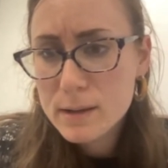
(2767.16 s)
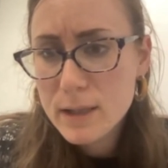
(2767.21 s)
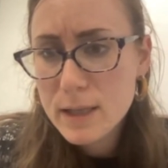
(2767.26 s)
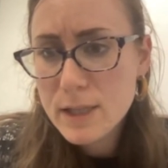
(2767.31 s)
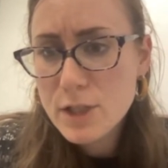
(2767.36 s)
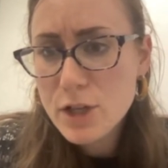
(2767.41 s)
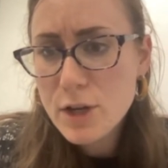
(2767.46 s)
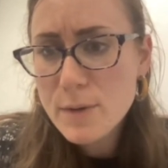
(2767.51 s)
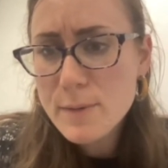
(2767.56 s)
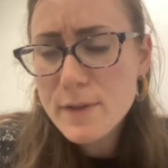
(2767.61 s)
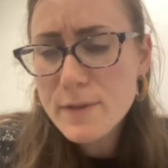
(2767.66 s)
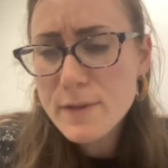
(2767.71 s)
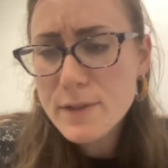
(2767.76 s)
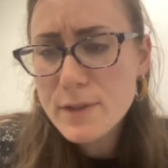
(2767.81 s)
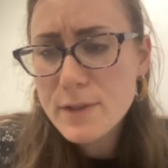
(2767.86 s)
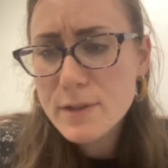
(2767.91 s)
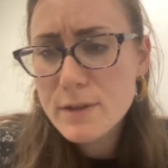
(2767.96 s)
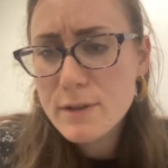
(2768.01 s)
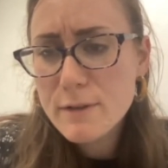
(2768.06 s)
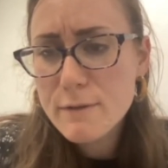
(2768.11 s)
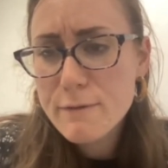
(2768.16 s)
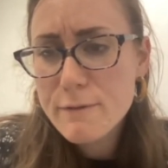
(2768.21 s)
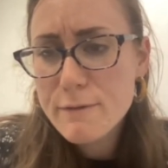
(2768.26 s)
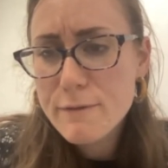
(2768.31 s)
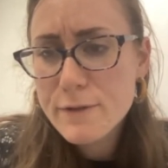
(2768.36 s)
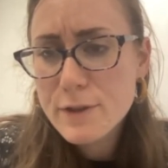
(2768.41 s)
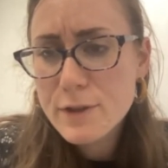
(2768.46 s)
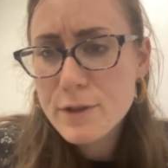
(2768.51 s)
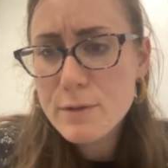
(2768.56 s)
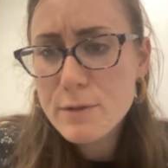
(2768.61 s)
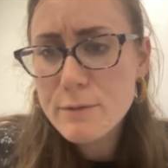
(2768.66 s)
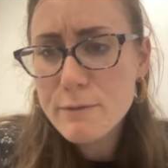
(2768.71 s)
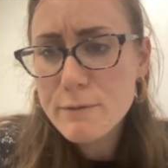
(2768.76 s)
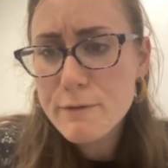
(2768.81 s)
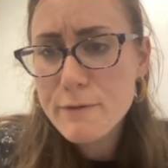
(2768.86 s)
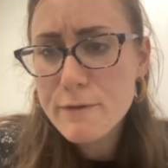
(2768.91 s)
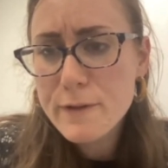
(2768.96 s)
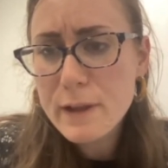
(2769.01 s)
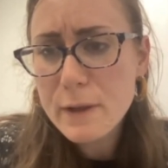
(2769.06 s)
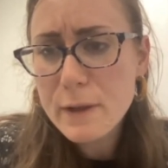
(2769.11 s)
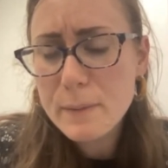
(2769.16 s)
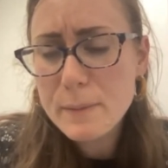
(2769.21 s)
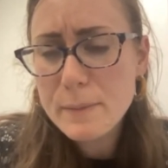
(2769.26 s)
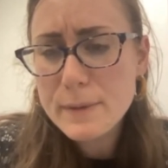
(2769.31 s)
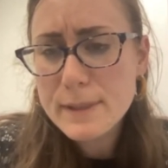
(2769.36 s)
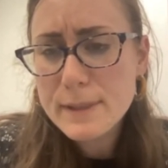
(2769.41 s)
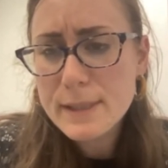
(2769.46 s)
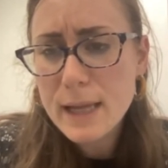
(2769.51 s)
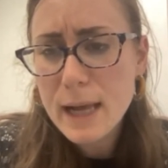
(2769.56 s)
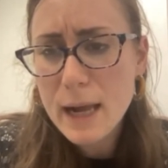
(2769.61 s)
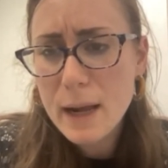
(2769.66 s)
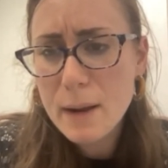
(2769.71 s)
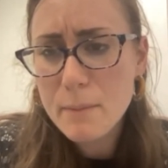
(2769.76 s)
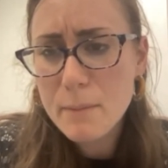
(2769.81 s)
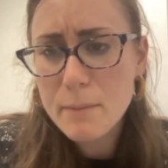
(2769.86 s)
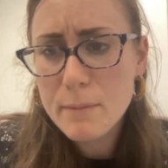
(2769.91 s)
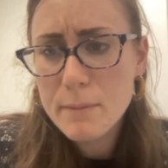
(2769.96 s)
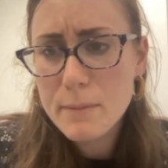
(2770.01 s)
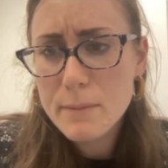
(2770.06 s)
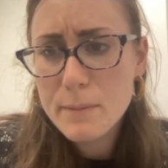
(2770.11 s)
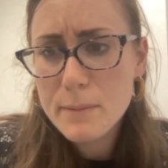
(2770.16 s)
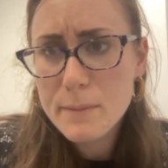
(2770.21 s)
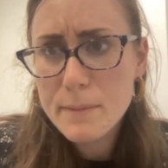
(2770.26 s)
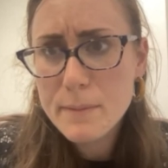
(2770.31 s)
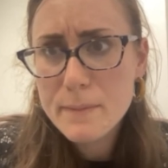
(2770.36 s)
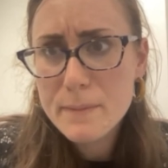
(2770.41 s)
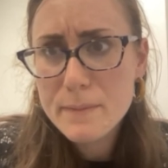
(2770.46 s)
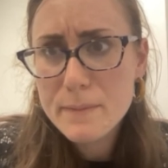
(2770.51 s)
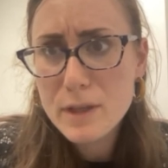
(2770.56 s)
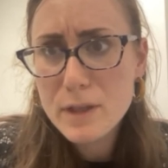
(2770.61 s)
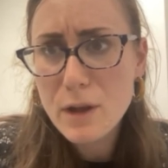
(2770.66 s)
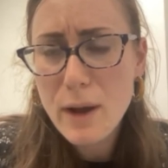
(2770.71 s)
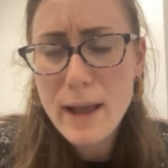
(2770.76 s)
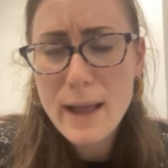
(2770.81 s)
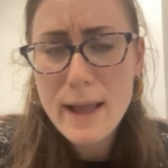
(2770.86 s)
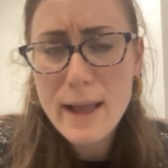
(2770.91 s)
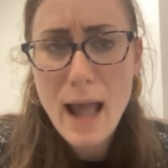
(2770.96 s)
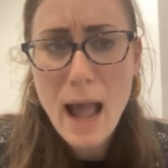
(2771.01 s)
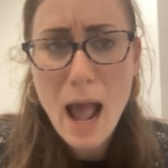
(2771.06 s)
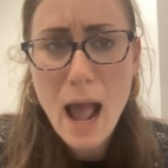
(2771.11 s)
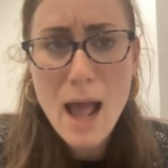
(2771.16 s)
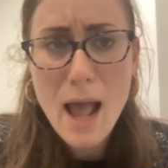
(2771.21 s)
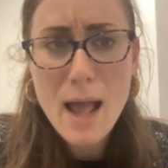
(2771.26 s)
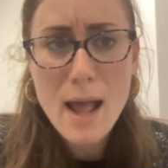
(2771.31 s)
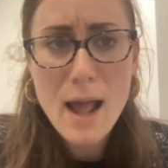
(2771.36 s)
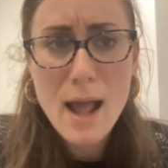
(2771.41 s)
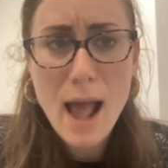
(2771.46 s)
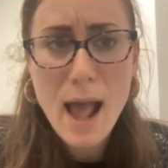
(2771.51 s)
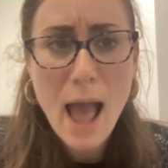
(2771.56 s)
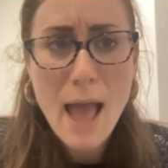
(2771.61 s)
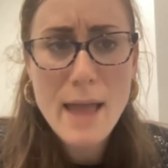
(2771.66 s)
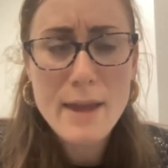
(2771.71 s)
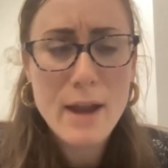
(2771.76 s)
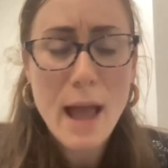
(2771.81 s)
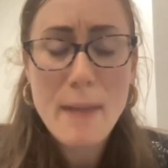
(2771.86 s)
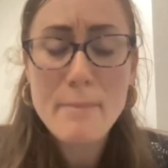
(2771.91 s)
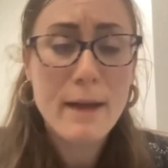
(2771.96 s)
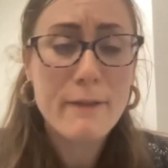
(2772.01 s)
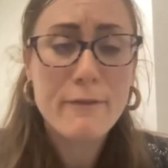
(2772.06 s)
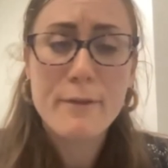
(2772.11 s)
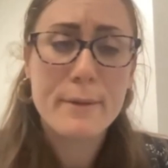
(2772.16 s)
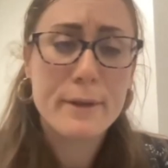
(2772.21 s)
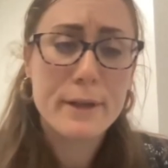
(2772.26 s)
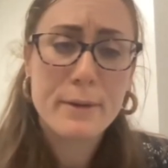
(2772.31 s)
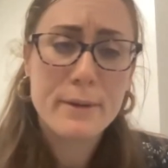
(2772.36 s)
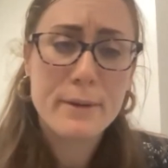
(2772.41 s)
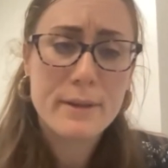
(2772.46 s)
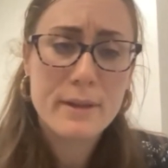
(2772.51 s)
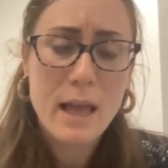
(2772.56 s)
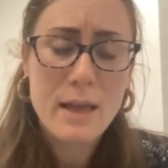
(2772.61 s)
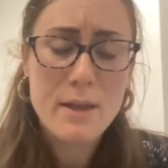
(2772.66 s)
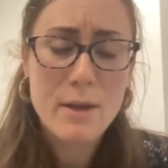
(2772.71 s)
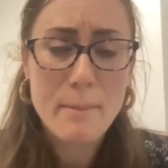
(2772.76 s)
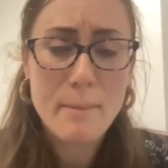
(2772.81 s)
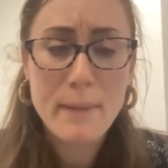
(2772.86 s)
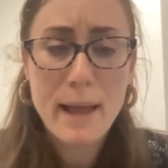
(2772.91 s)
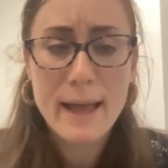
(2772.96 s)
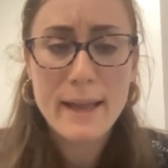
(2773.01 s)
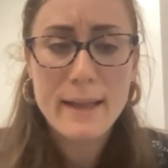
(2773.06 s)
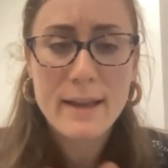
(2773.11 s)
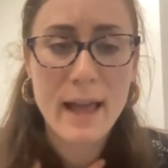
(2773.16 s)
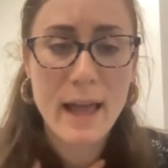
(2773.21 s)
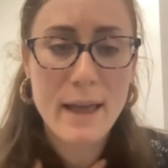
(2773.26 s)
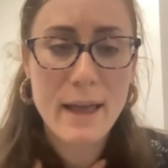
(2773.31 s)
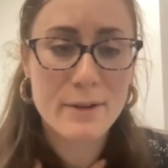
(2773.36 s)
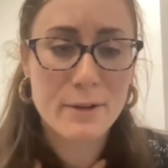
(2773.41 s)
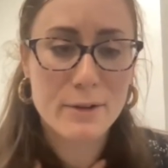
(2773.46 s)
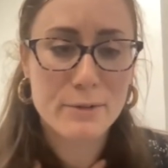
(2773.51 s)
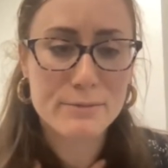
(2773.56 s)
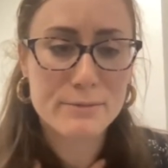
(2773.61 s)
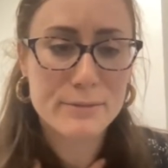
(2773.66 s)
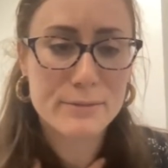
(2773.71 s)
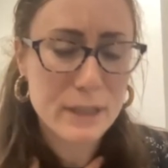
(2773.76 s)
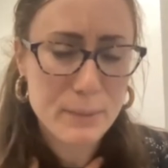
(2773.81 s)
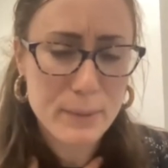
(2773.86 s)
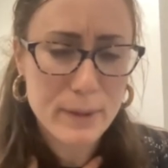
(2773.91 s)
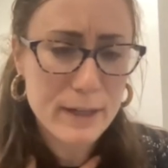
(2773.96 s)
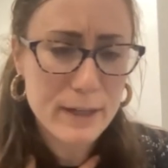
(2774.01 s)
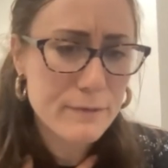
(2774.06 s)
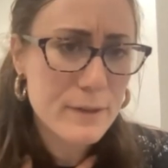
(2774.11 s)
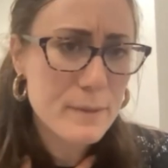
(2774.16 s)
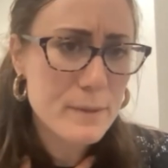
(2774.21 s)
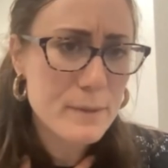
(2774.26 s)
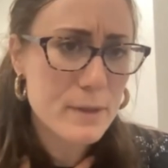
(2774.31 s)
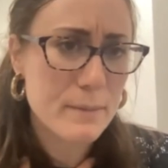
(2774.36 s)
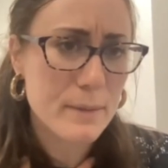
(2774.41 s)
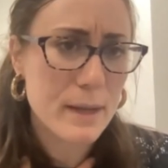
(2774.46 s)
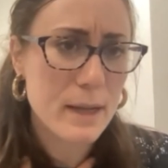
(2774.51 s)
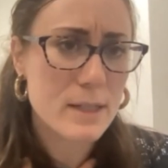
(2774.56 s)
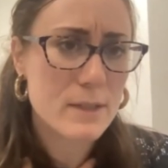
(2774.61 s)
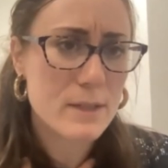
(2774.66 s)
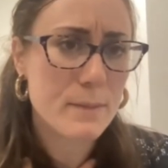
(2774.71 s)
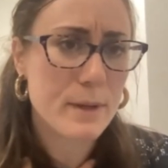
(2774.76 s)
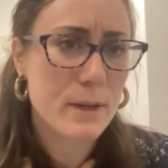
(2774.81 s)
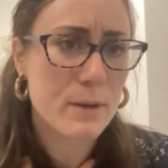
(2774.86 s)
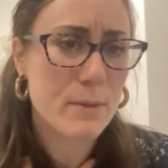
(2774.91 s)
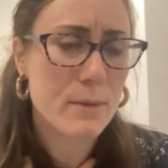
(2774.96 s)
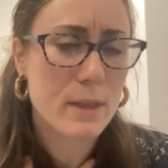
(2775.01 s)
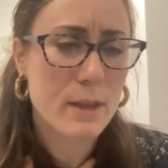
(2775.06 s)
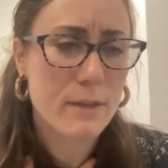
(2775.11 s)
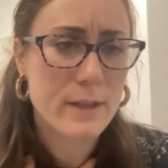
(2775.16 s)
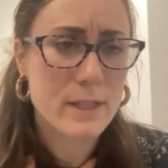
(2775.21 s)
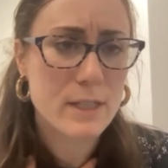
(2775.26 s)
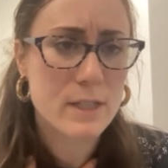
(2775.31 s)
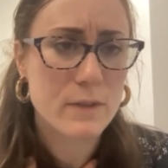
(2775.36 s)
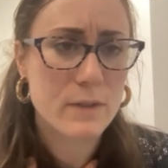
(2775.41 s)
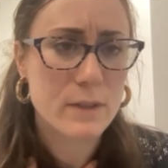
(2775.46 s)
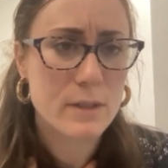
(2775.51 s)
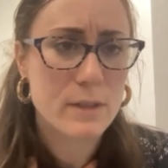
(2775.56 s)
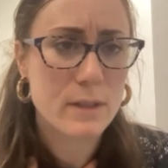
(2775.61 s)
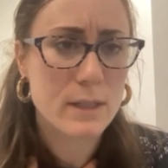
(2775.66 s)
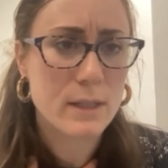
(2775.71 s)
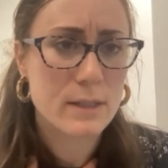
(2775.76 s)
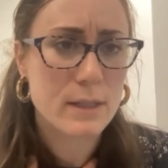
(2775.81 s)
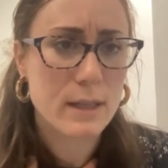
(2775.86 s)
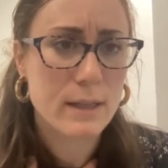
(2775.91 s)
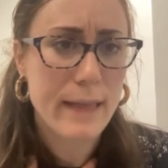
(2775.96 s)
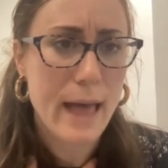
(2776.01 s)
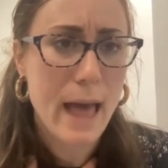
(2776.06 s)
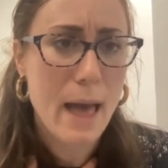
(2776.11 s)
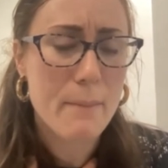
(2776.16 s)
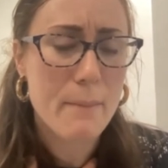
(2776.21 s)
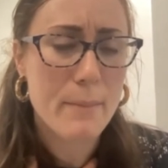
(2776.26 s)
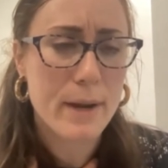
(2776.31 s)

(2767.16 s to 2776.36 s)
in terms of st student films, um, you know, I, I, I'm not familiar with, I, I'm not, I don't really work on film, so I'm not as familiar with like festivals and things like that.